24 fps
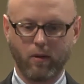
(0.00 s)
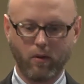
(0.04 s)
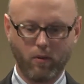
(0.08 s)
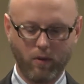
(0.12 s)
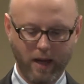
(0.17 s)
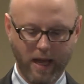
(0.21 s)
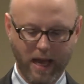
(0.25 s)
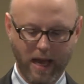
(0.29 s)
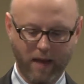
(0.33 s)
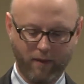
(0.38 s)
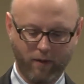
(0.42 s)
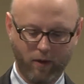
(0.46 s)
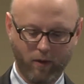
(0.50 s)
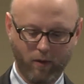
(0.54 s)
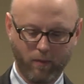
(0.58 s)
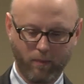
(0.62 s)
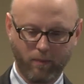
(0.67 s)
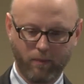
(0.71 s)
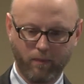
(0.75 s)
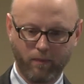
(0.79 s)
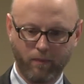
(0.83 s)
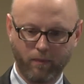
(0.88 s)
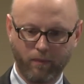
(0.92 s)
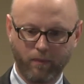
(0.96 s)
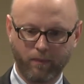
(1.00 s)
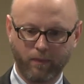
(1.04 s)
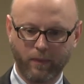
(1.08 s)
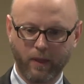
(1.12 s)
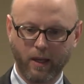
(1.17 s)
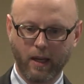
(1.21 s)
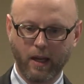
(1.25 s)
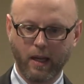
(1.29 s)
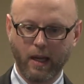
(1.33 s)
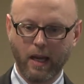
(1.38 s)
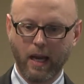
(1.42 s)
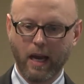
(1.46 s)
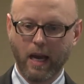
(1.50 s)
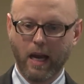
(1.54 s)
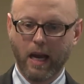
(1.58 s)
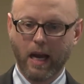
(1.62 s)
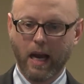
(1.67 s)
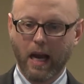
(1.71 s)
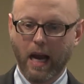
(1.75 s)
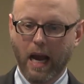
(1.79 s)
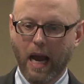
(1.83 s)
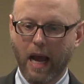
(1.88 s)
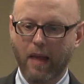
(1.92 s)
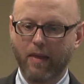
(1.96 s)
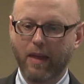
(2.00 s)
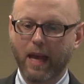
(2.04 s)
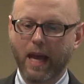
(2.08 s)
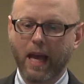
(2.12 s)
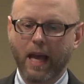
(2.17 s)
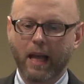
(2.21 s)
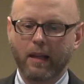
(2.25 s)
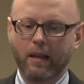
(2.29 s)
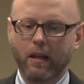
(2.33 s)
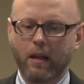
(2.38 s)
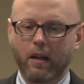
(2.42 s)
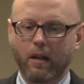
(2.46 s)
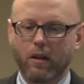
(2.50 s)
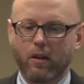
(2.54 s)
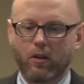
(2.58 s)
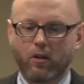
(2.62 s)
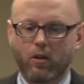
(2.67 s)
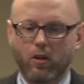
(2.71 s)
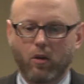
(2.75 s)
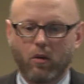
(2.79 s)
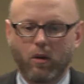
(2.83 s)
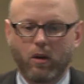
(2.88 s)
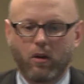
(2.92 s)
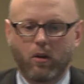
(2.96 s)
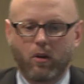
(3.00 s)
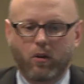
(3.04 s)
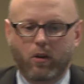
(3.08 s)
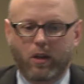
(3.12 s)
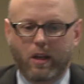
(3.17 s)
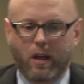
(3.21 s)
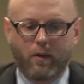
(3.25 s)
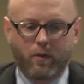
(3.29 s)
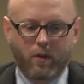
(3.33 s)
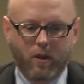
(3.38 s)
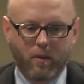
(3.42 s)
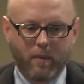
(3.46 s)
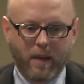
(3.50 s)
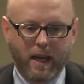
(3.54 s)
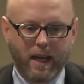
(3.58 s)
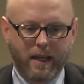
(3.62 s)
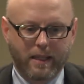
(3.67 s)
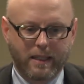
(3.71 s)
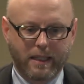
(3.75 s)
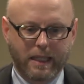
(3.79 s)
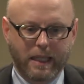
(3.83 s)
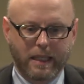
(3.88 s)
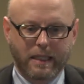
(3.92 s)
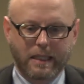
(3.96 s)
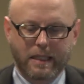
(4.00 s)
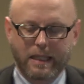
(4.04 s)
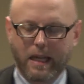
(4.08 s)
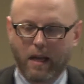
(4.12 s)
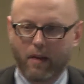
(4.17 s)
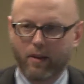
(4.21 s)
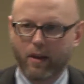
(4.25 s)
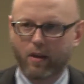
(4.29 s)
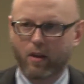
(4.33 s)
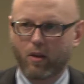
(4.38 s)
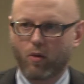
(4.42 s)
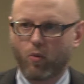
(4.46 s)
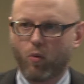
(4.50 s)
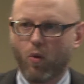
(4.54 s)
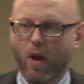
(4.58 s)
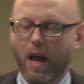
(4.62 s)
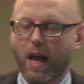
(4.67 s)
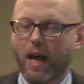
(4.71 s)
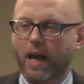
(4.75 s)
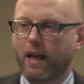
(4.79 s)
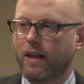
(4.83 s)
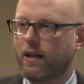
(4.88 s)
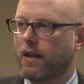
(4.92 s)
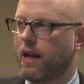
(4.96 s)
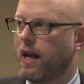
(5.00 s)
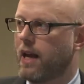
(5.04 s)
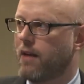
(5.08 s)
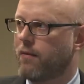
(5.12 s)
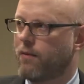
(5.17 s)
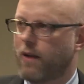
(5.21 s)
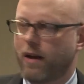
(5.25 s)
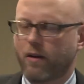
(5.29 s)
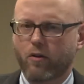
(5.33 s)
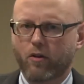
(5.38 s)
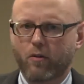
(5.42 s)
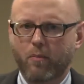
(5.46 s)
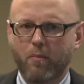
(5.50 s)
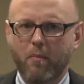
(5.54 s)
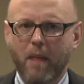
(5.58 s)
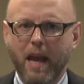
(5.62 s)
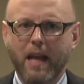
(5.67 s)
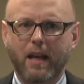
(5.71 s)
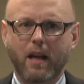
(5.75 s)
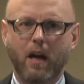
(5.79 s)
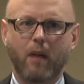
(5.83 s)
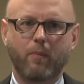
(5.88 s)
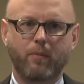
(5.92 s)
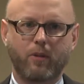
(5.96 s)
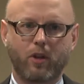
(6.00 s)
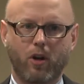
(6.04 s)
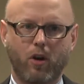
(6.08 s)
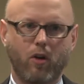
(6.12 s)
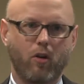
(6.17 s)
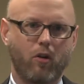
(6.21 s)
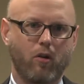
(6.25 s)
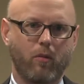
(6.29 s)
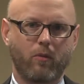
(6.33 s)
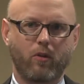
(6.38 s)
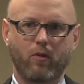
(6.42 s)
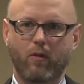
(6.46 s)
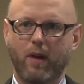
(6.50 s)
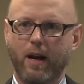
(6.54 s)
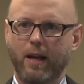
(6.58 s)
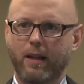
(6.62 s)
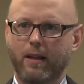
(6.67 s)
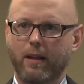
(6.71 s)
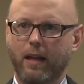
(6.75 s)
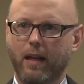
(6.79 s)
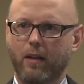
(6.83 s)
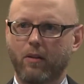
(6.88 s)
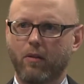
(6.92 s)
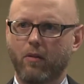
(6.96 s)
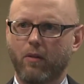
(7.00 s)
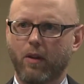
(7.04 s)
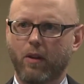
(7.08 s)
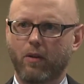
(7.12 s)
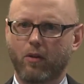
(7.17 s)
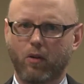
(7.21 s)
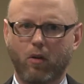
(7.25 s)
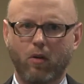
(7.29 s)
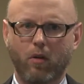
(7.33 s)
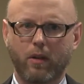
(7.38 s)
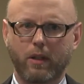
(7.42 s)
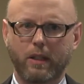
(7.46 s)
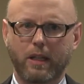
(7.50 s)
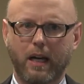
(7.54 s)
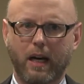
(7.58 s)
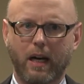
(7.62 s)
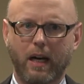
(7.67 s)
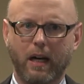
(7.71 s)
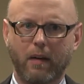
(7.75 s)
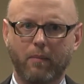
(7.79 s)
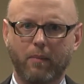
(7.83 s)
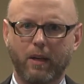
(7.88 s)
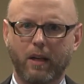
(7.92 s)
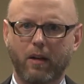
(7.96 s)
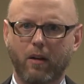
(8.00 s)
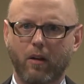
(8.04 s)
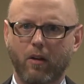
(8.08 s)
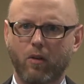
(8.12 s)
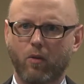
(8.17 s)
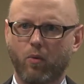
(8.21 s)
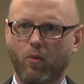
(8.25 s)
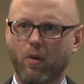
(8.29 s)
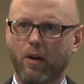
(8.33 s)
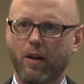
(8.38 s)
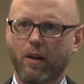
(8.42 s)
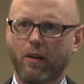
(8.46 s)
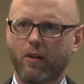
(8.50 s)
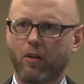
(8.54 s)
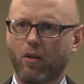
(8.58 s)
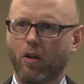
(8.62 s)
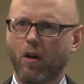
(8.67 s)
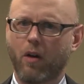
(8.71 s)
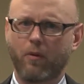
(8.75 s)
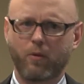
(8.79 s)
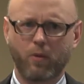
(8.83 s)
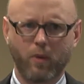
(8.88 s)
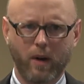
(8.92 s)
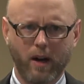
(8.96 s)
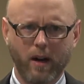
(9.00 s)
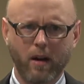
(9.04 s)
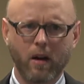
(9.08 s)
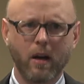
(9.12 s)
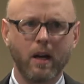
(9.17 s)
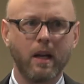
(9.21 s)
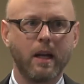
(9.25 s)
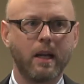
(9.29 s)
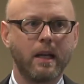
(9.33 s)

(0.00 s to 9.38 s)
or what have you. And then do-it-yourself semantics. Now this is when inventors make up terms, right? They do this all the time because what is software?